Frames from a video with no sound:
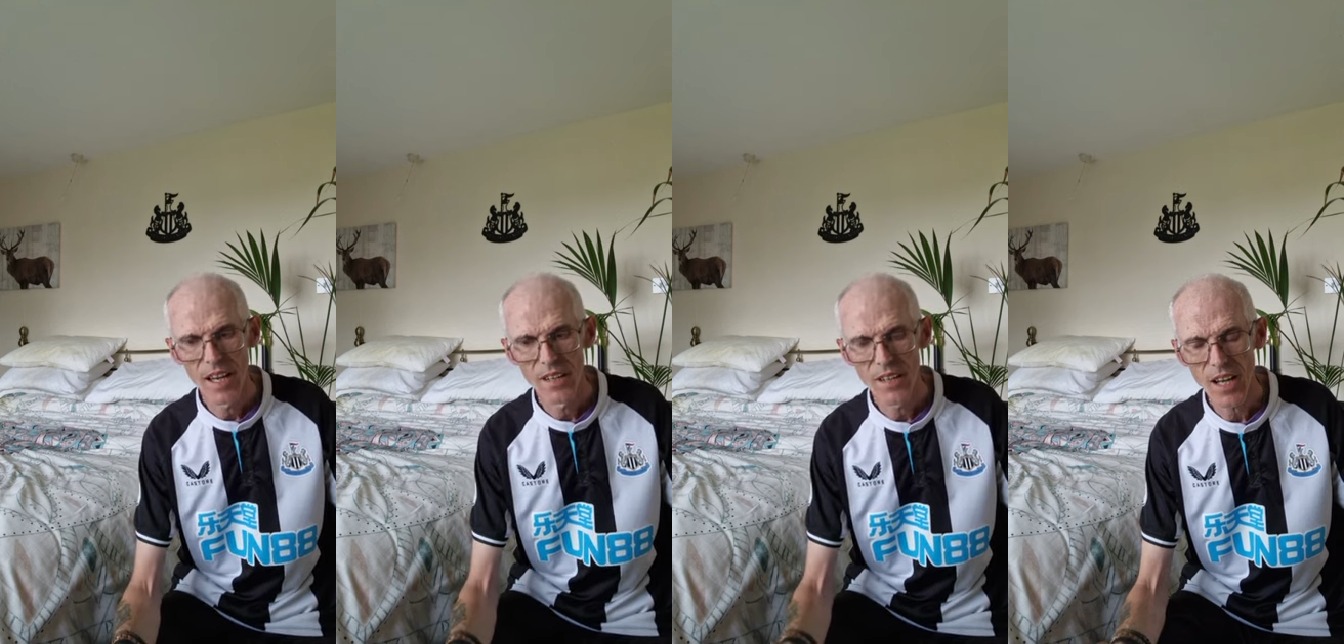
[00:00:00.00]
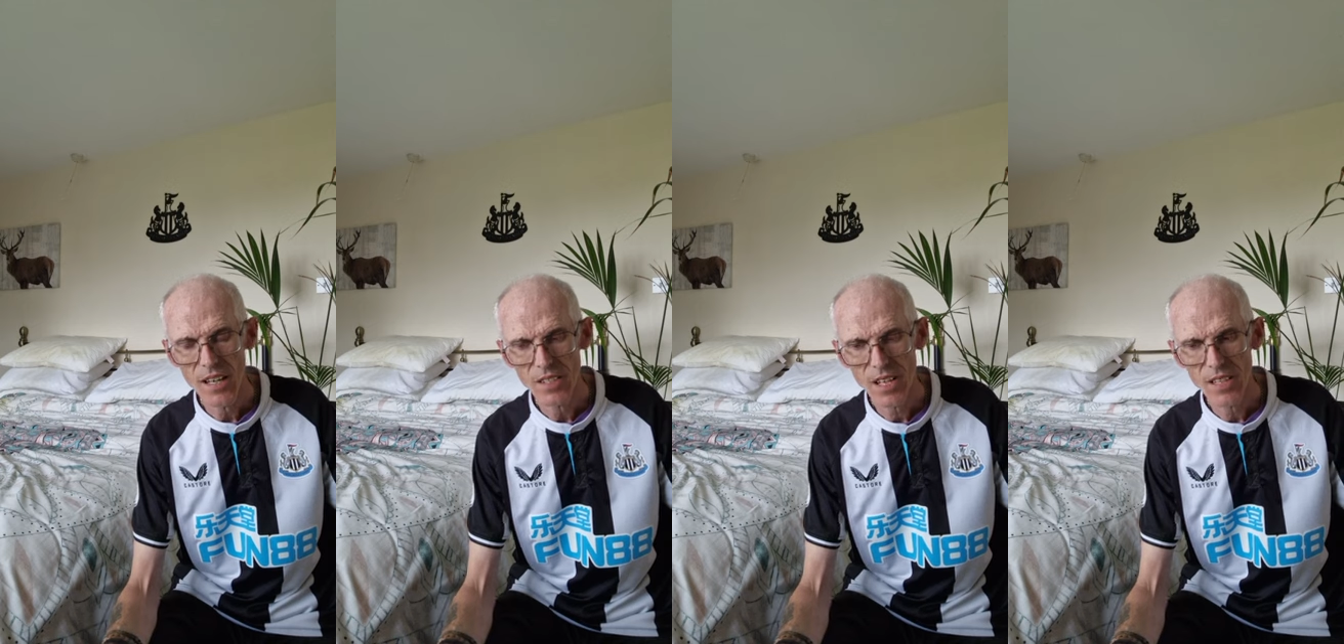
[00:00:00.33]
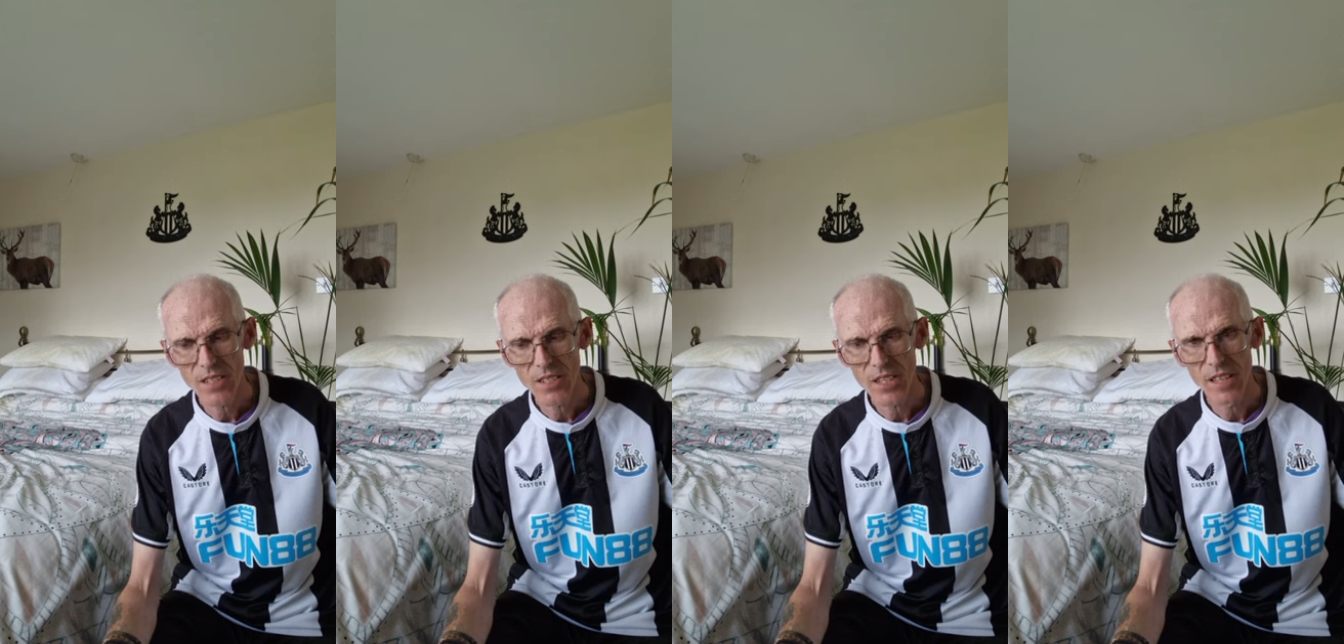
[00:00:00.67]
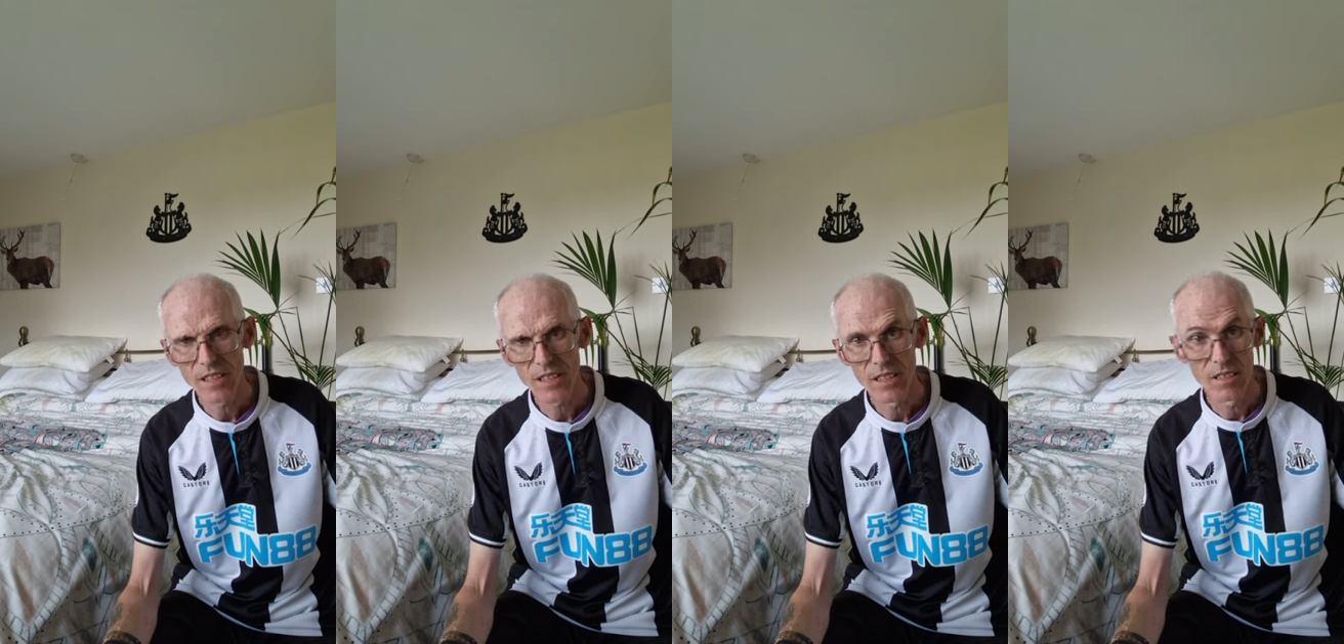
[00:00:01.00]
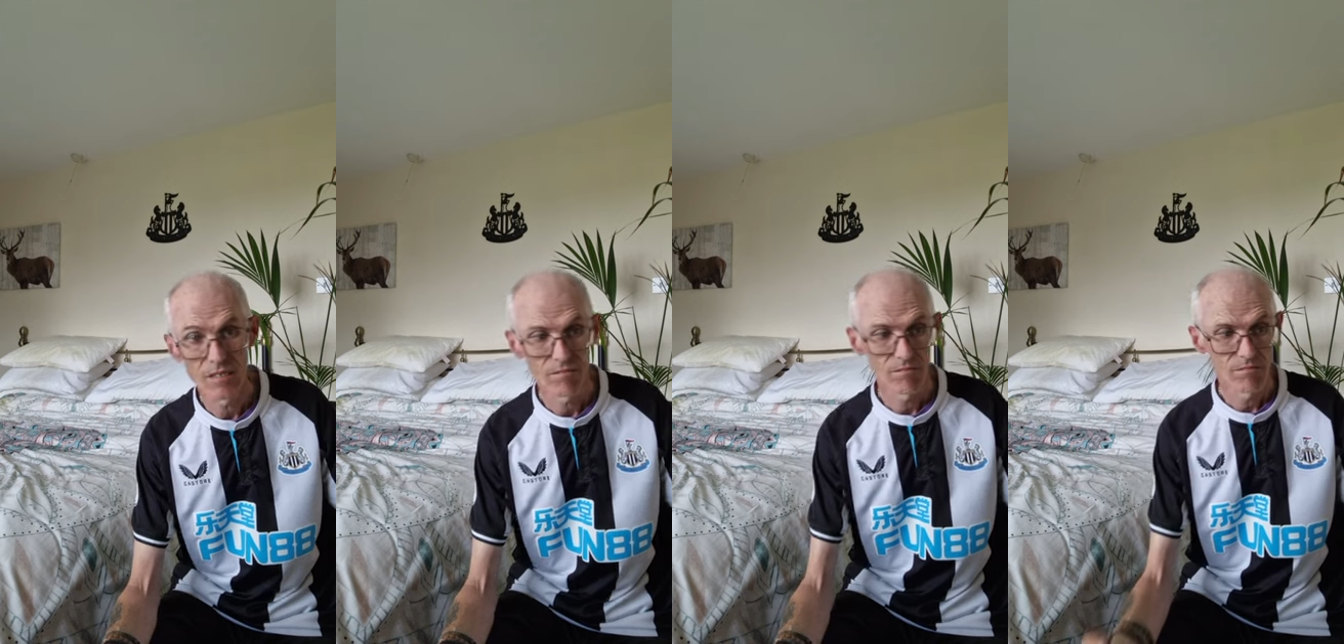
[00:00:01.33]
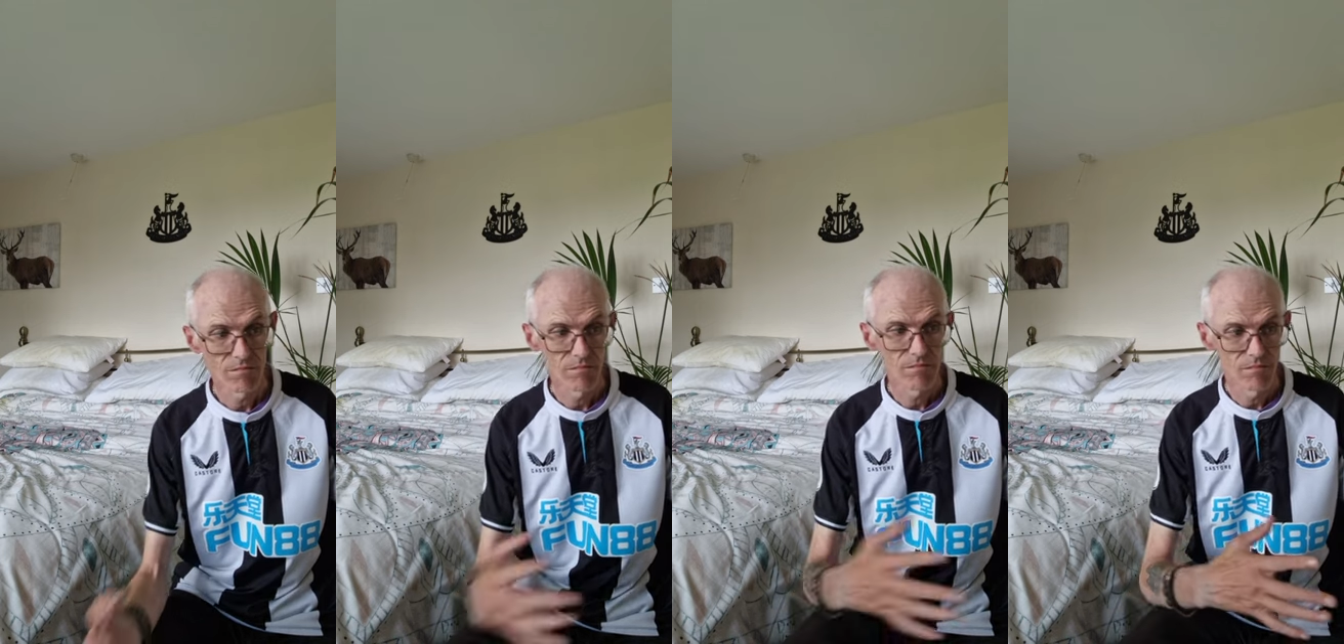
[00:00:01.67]
And as I said in
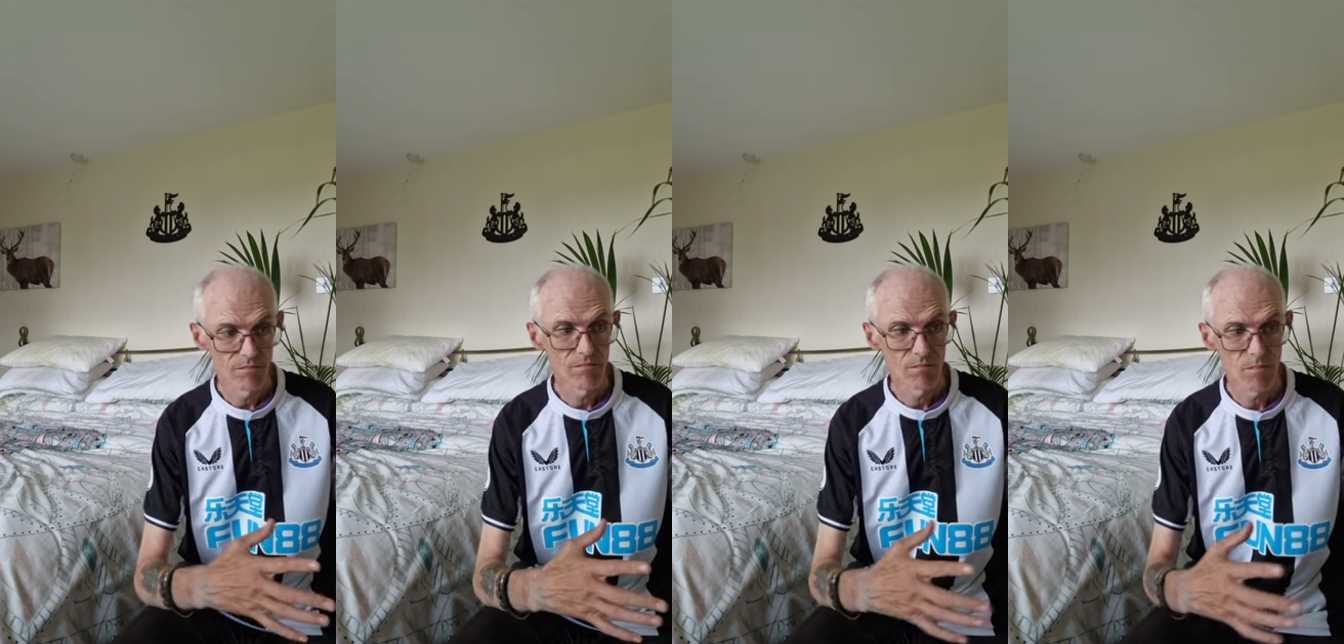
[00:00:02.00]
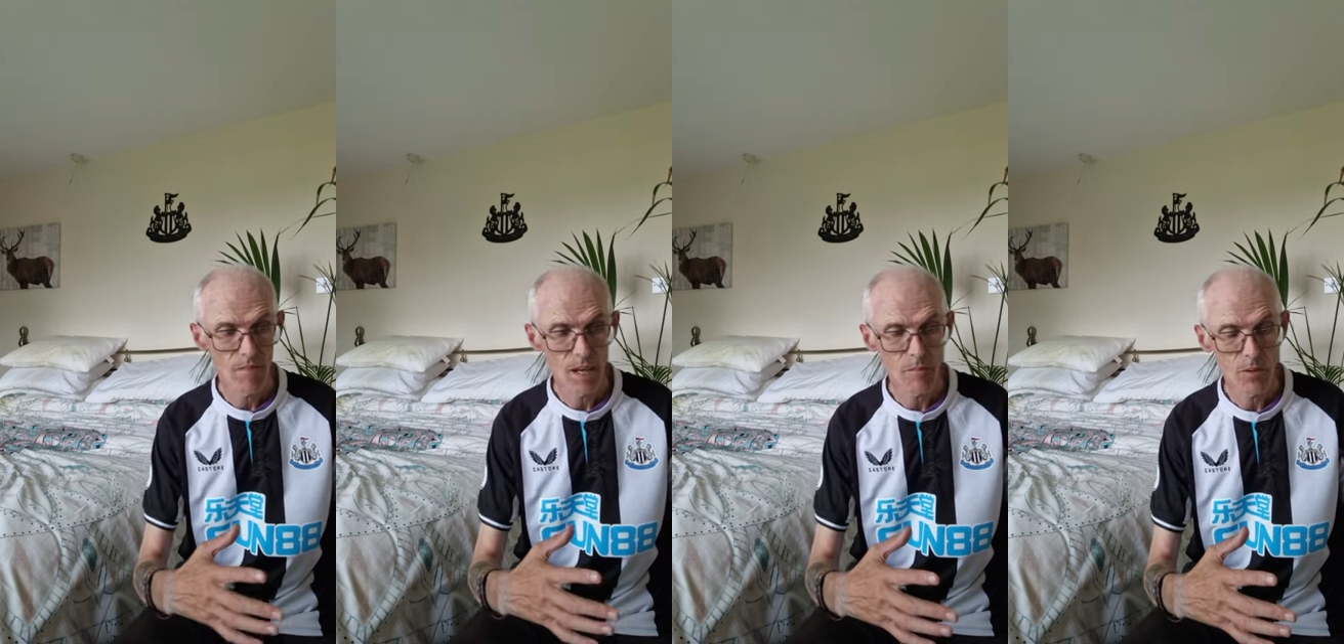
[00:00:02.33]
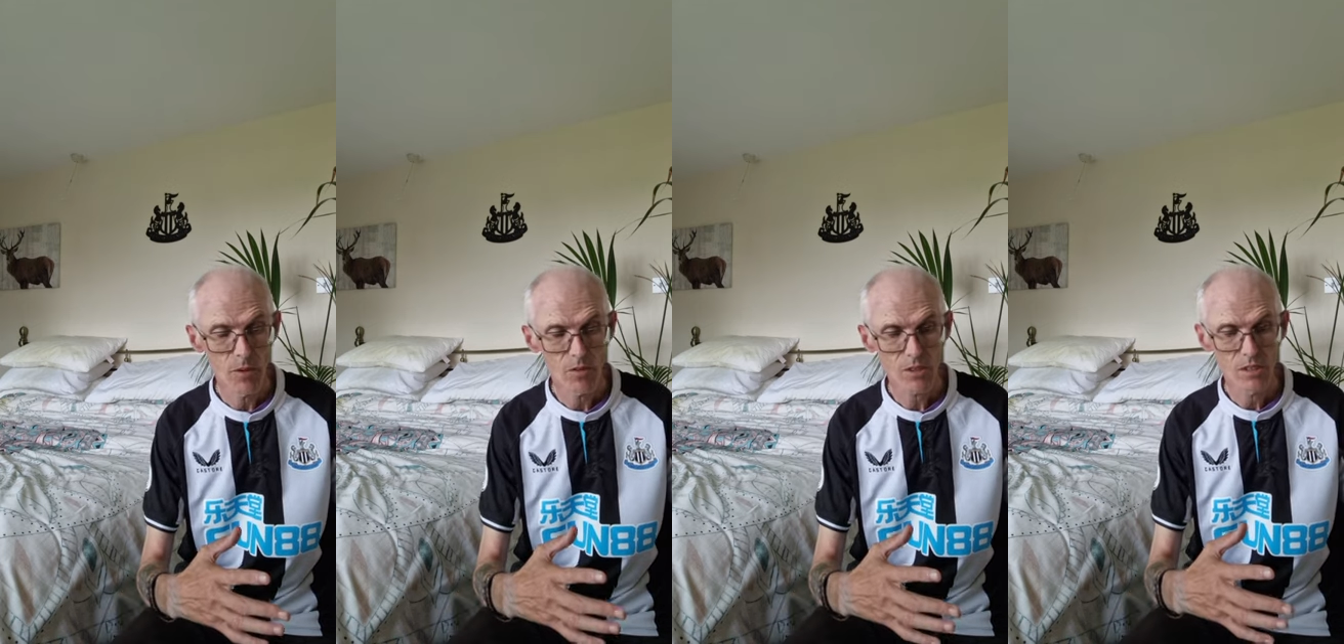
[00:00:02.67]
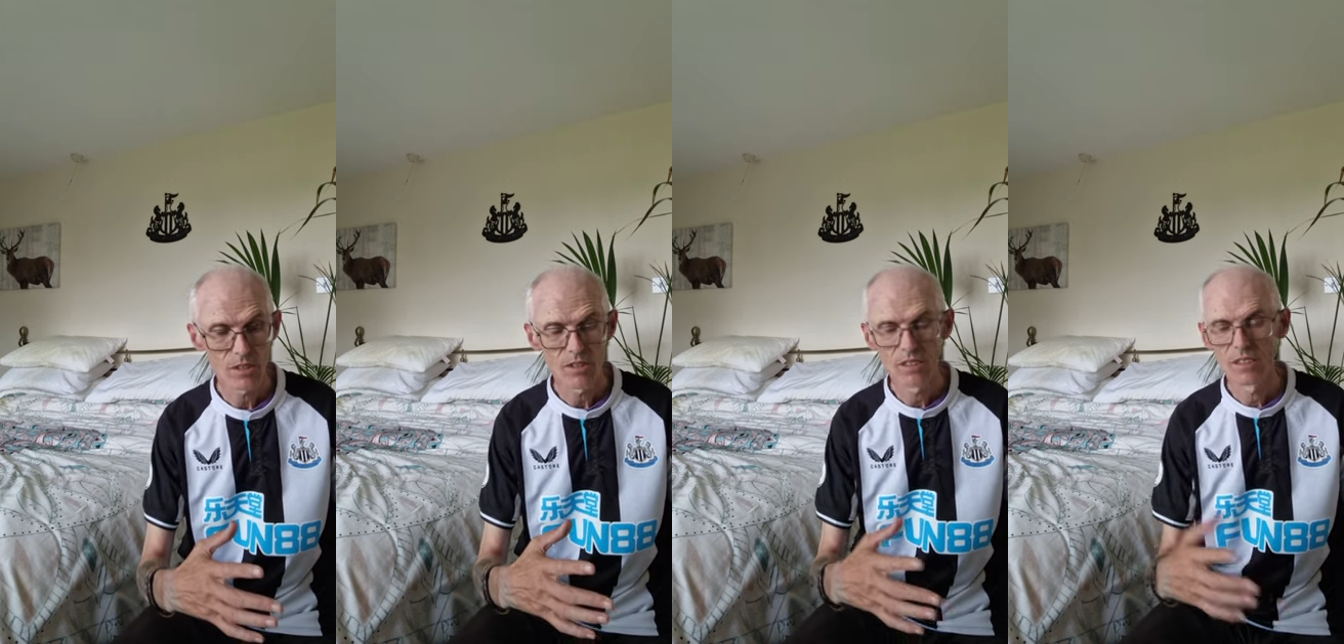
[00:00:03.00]
my post,